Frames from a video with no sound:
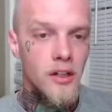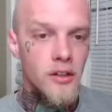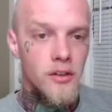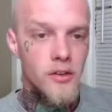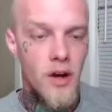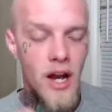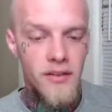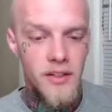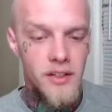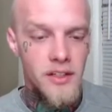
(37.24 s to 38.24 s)
So
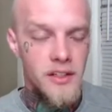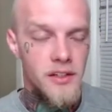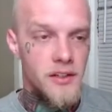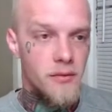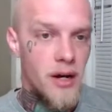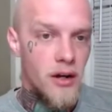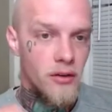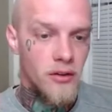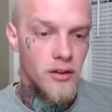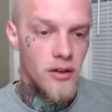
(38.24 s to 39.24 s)
obviously this is about
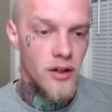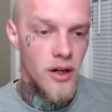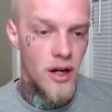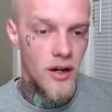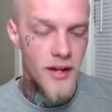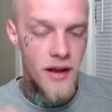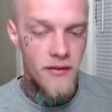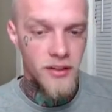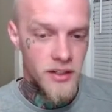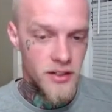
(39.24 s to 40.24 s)

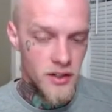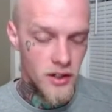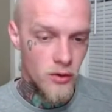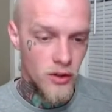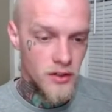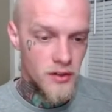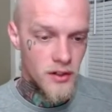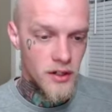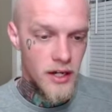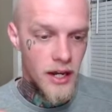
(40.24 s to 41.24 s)
Netflix and Cuties.
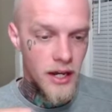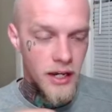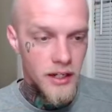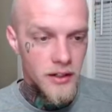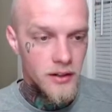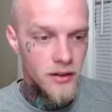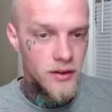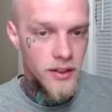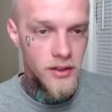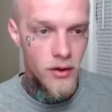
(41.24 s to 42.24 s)
And
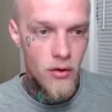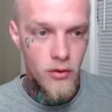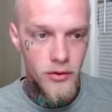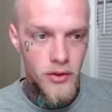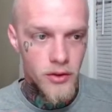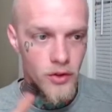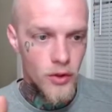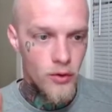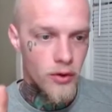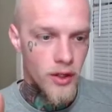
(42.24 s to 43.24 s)
this holds
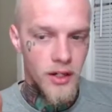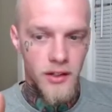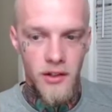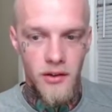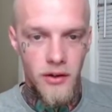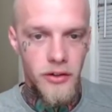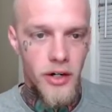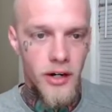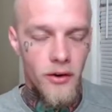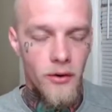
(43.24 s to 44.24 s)
two things that they're
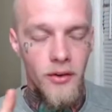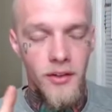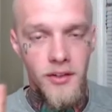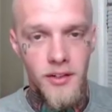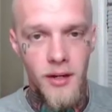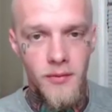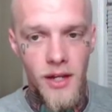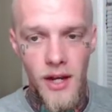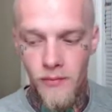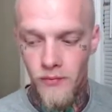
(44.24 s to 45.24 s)
trying to do at the same
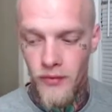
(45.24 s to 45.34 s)
time.